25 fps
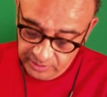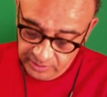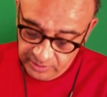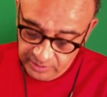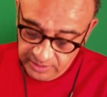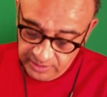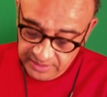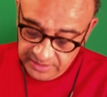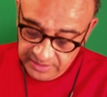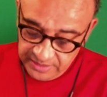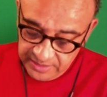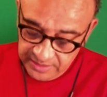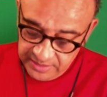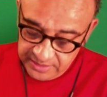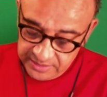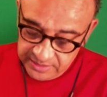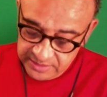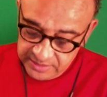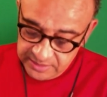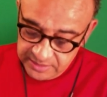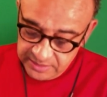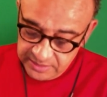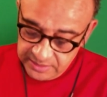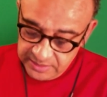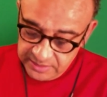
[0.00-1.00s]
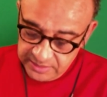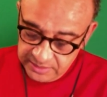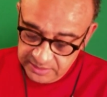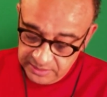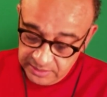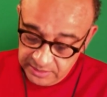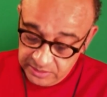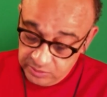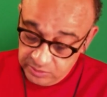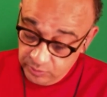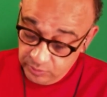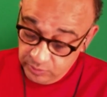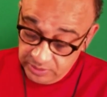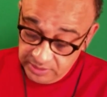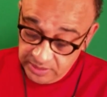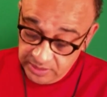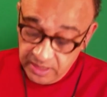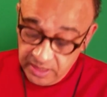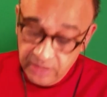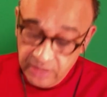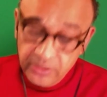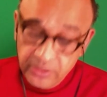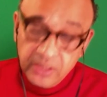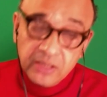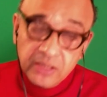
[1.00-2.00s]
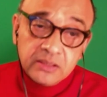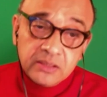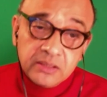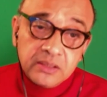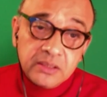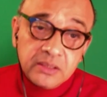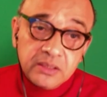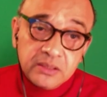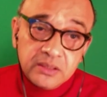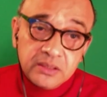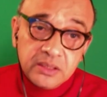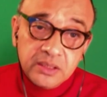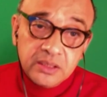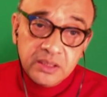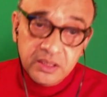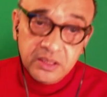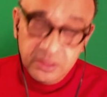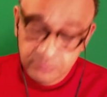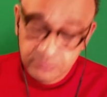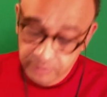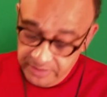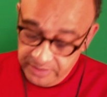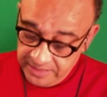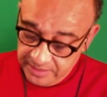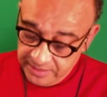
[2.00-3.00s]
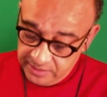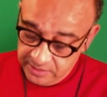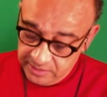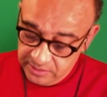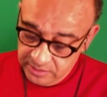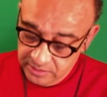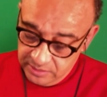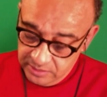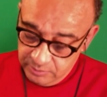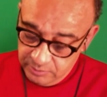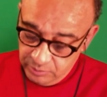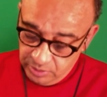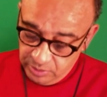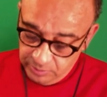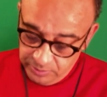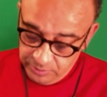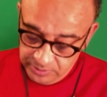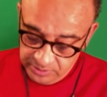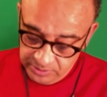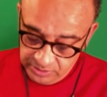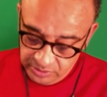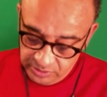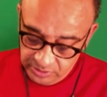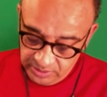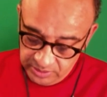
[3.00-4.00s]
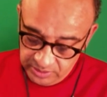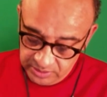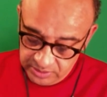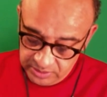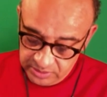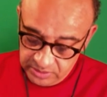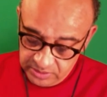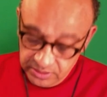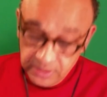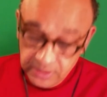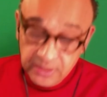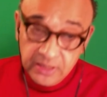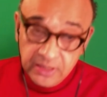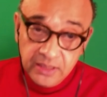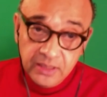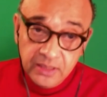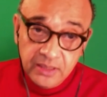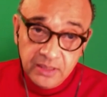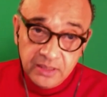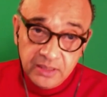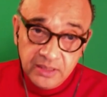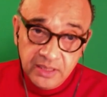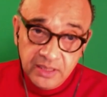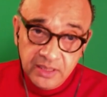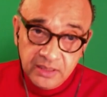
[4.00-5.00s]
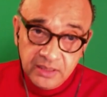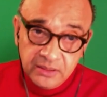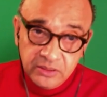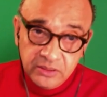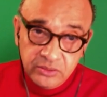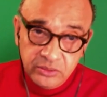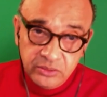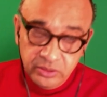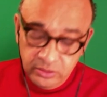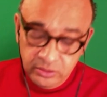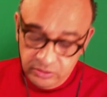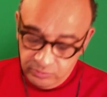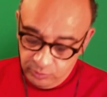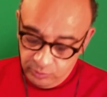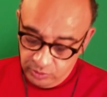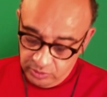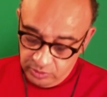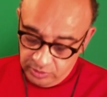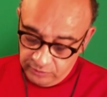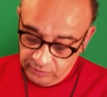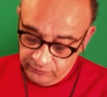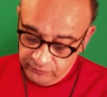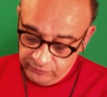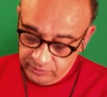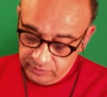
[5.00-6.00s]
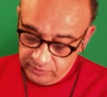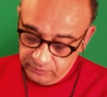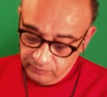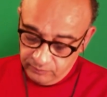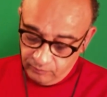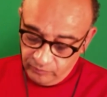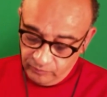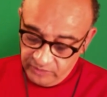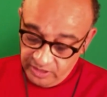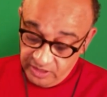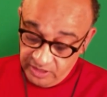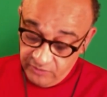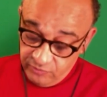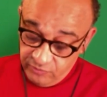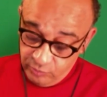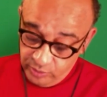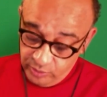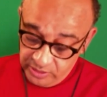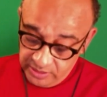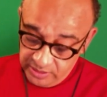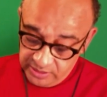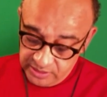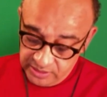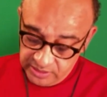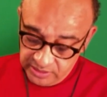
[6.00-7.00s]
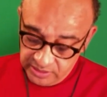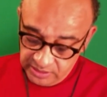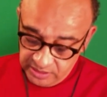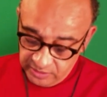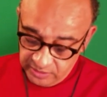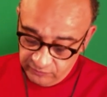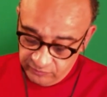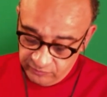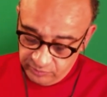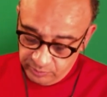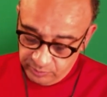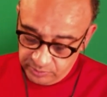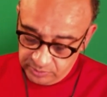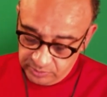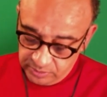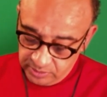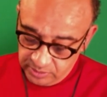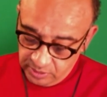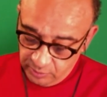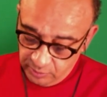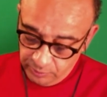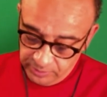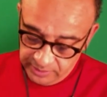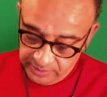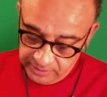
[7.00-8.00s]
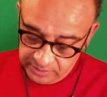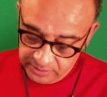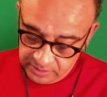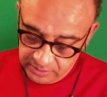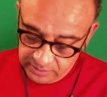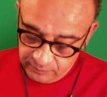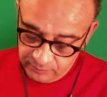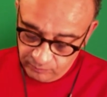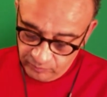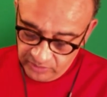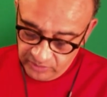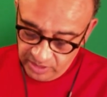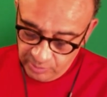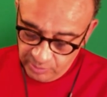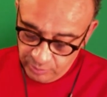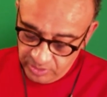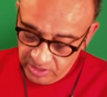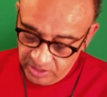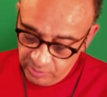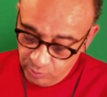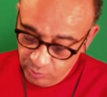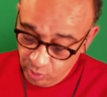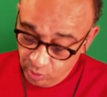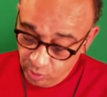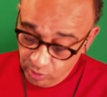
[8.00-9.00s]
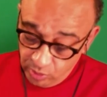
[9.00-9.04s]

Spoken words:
Elites need to work harder to earn back popular trust, telling the truth more often, even when it is uncomfortable and complex, being more